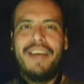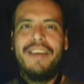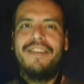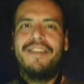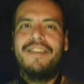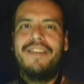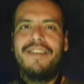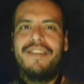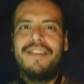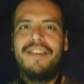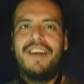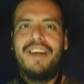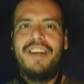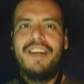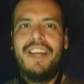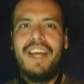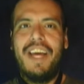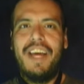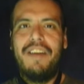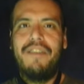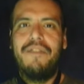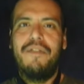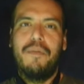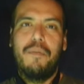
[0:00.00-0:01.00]
Pegasus dot
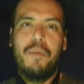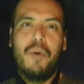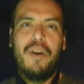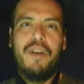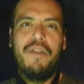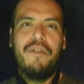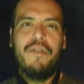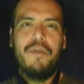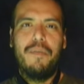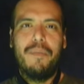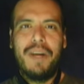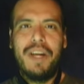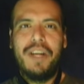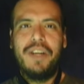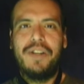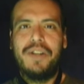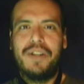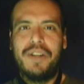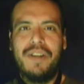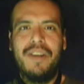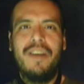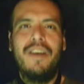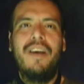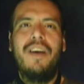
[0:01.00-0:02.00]
net for more
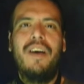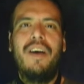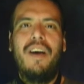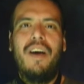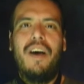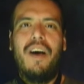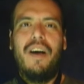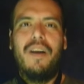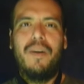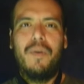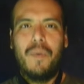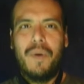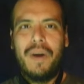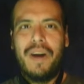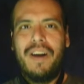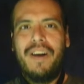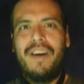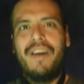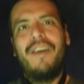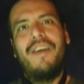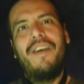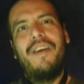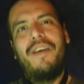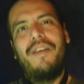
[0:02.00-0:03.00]
information on
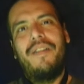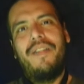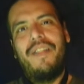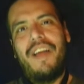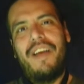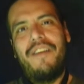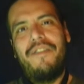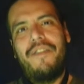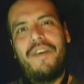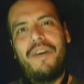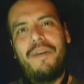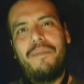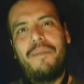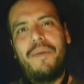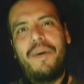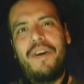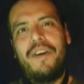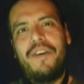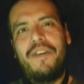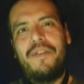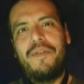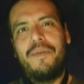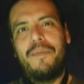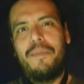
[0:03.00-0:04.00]
where life on
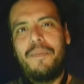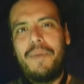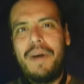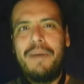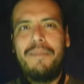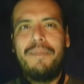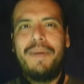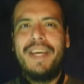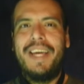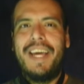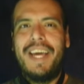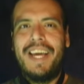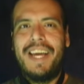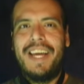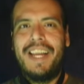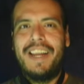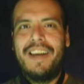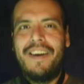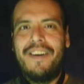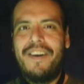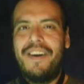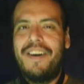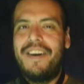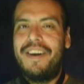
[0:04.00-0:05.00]
Mars might be hanging
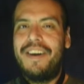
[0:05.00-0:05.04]
out